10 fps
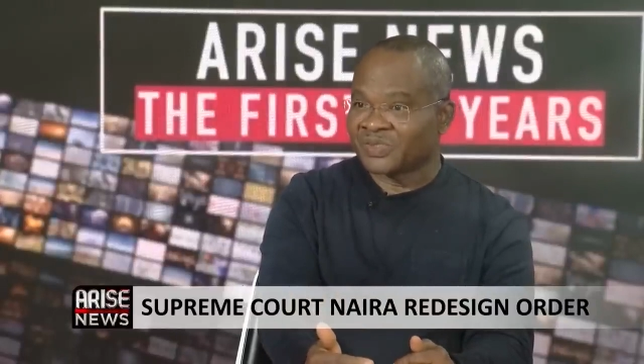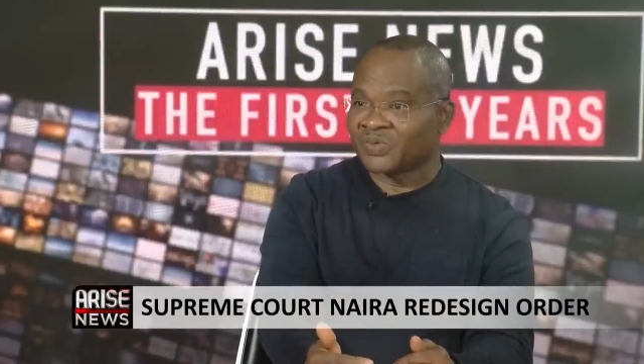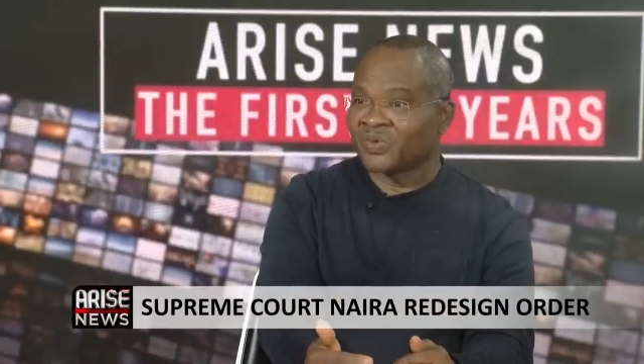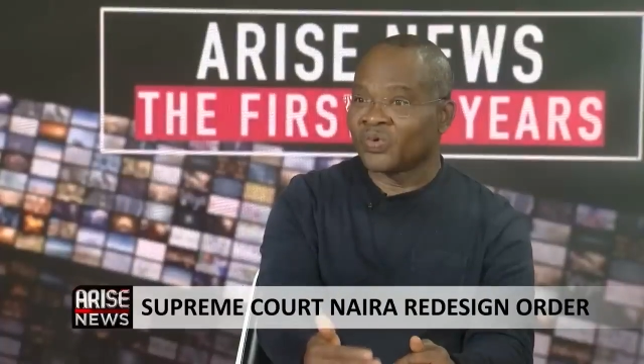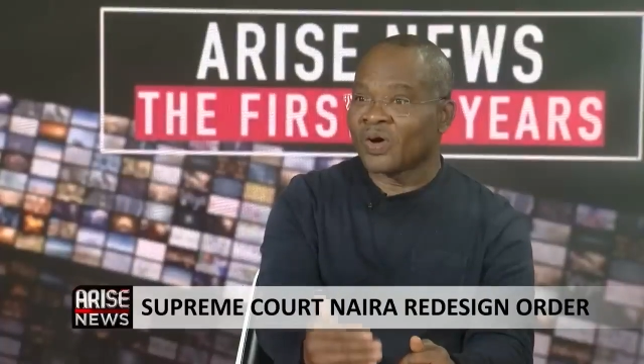
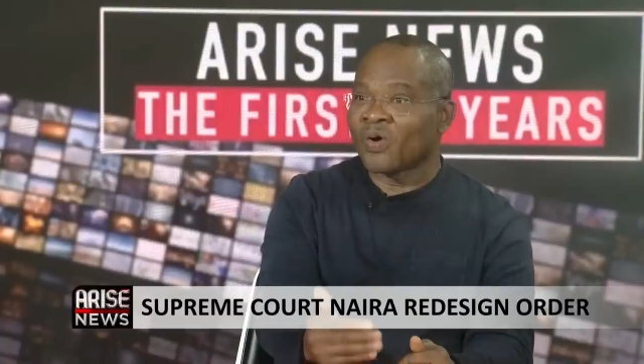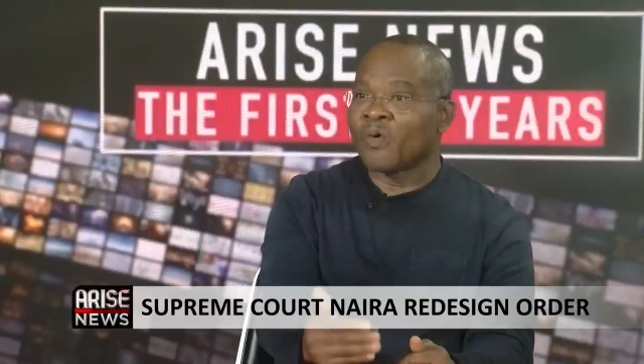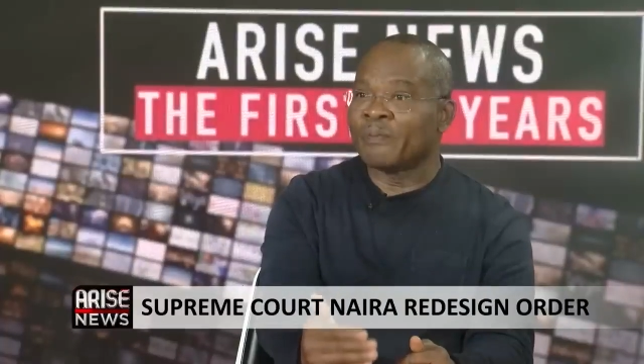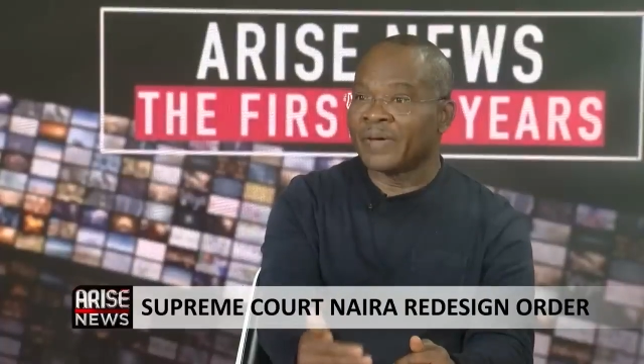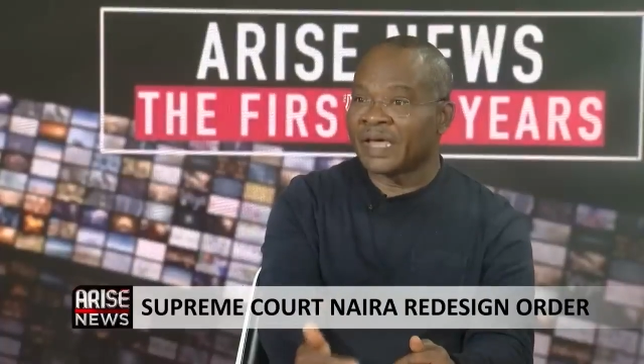to
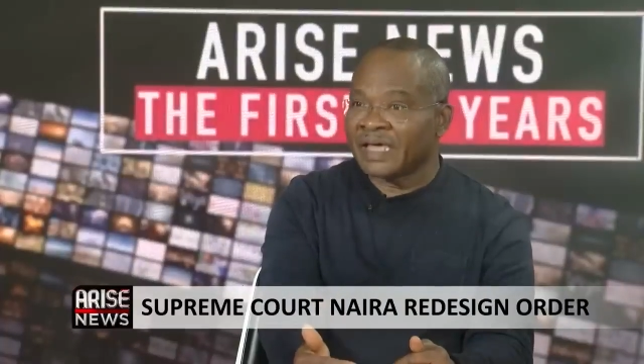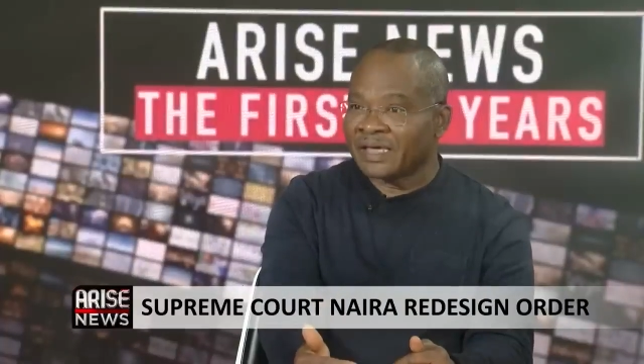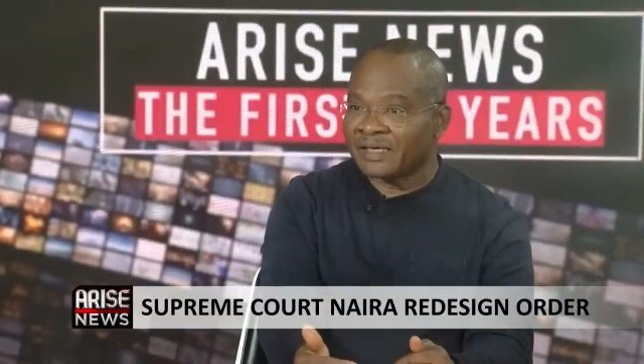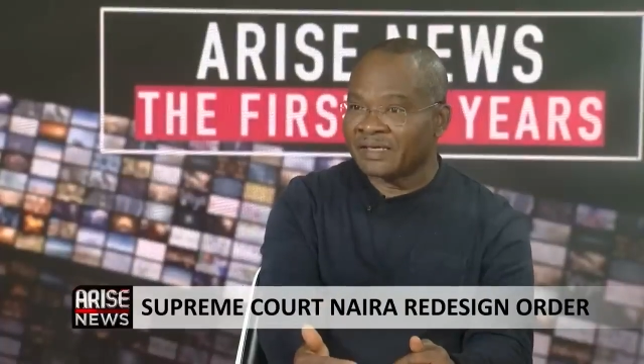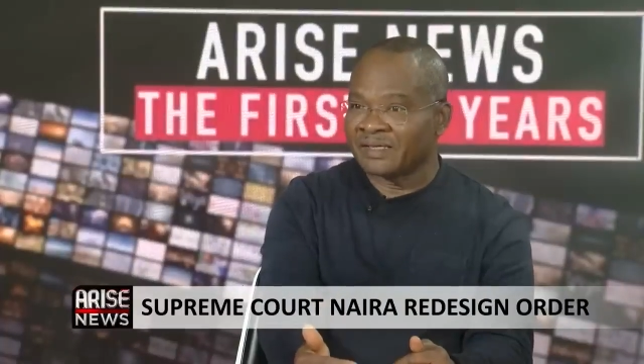
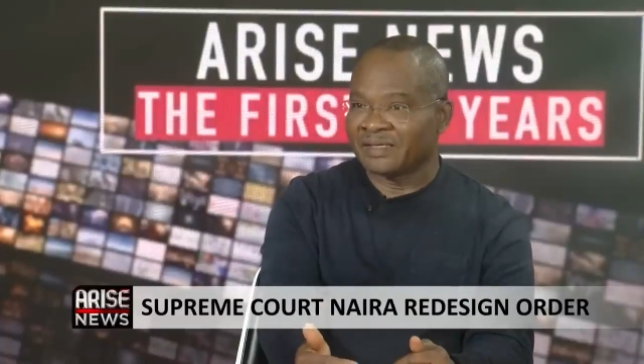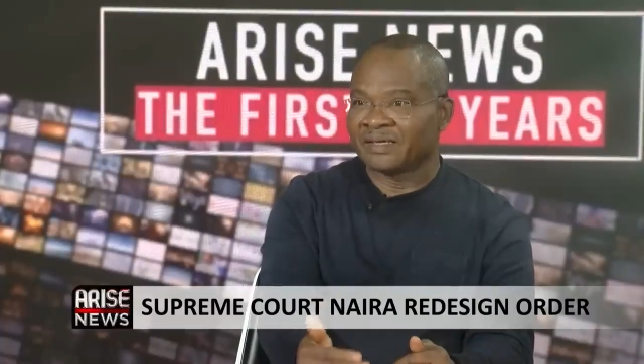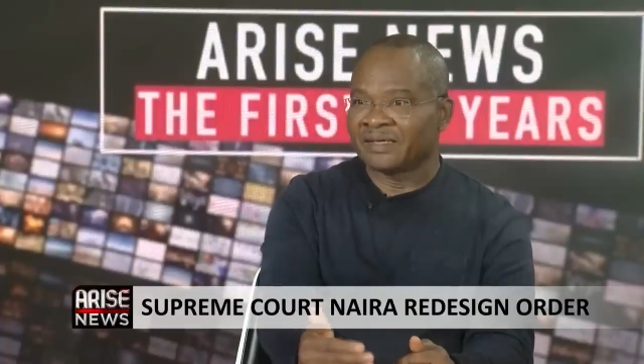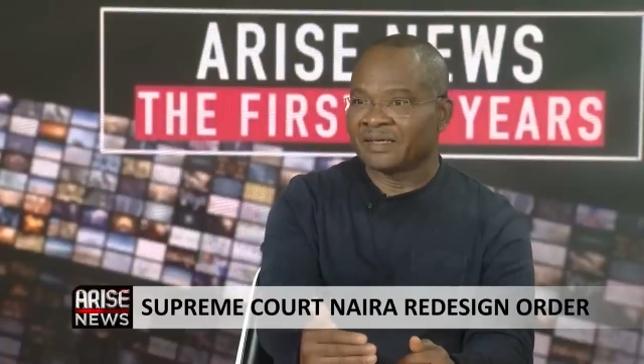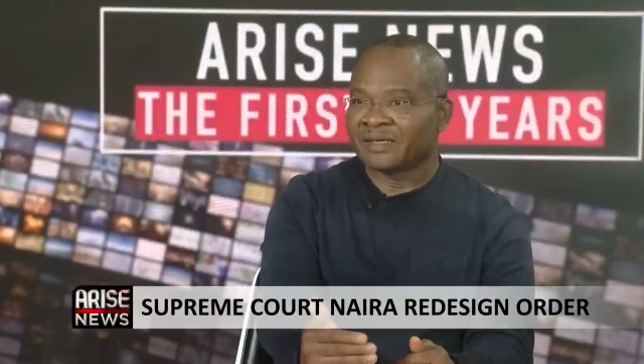obey
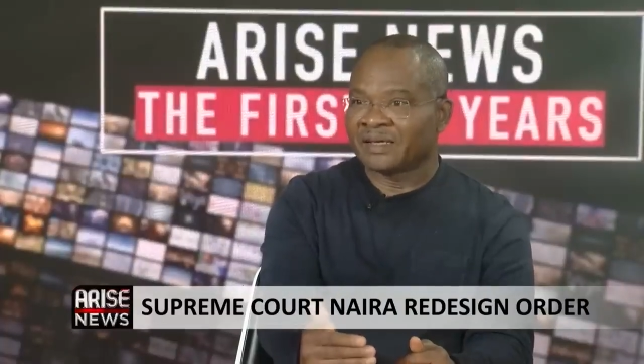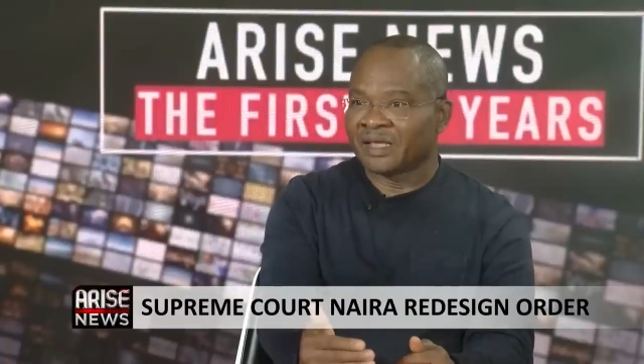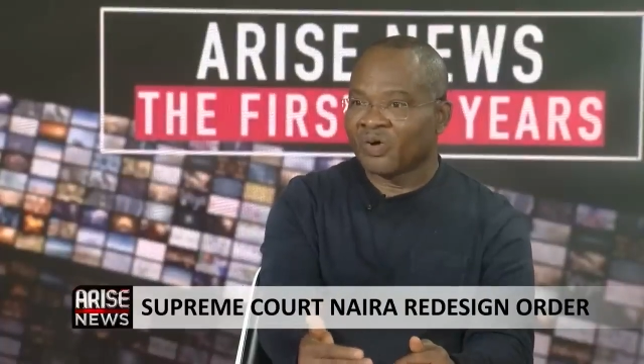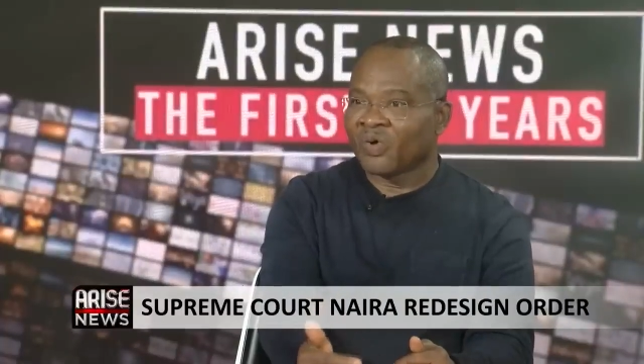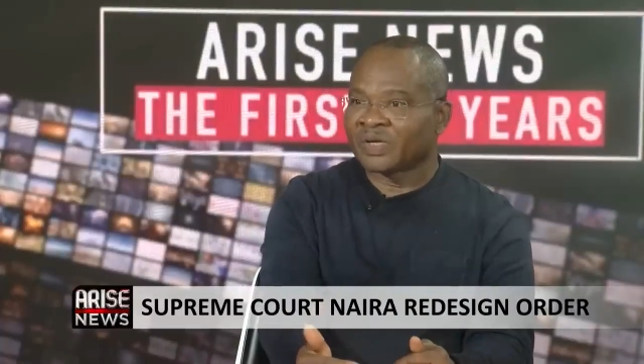
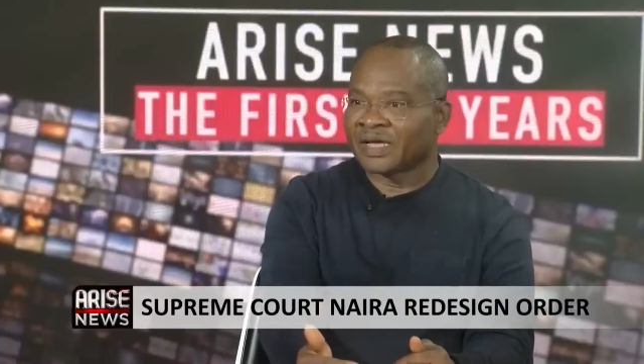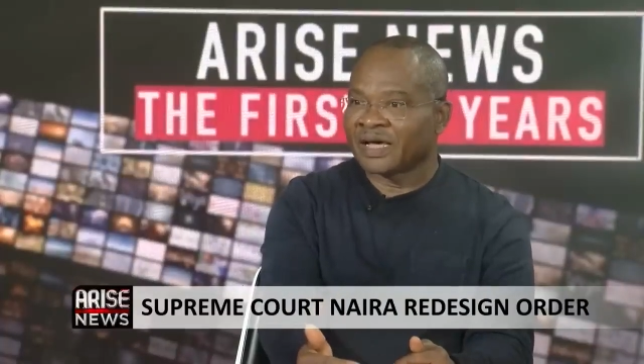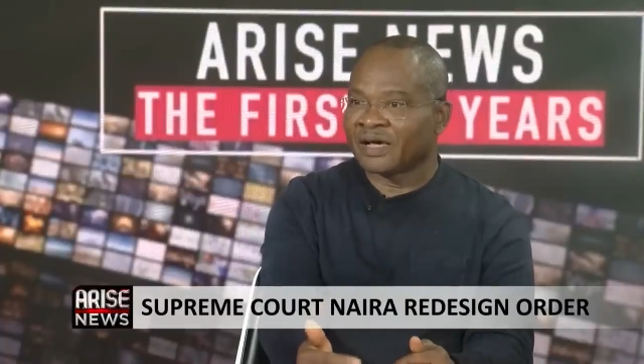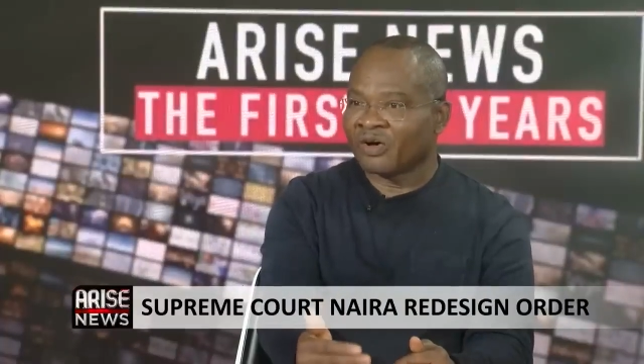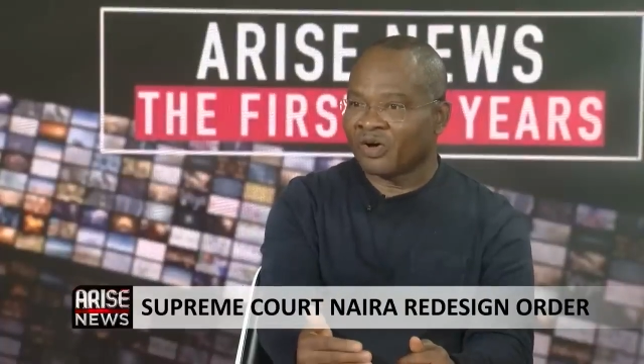the
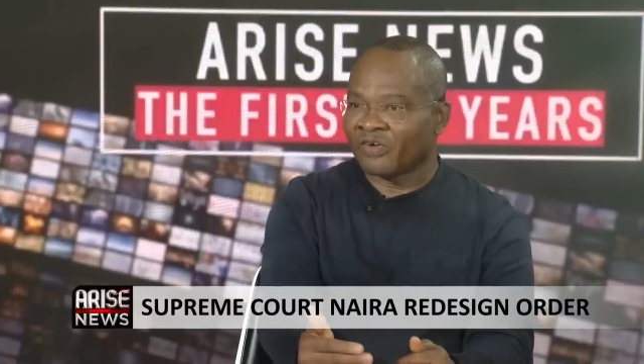order